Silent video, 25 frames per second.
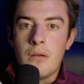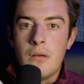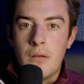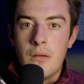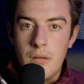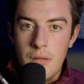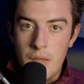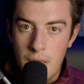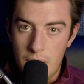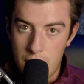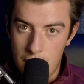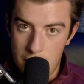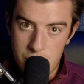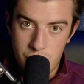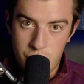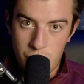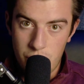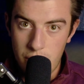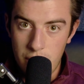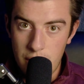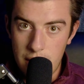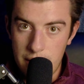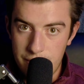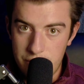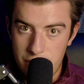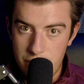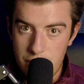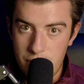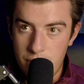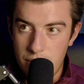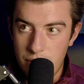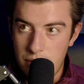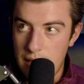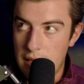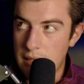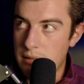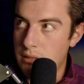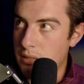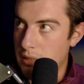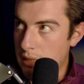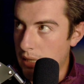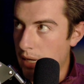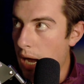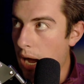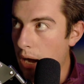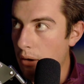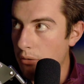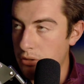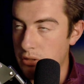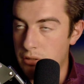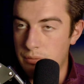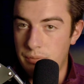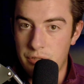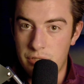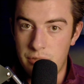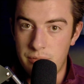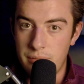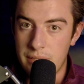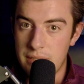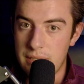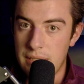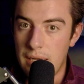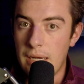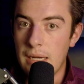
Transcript: and that's where it lives. That's how it's supposed to be designed.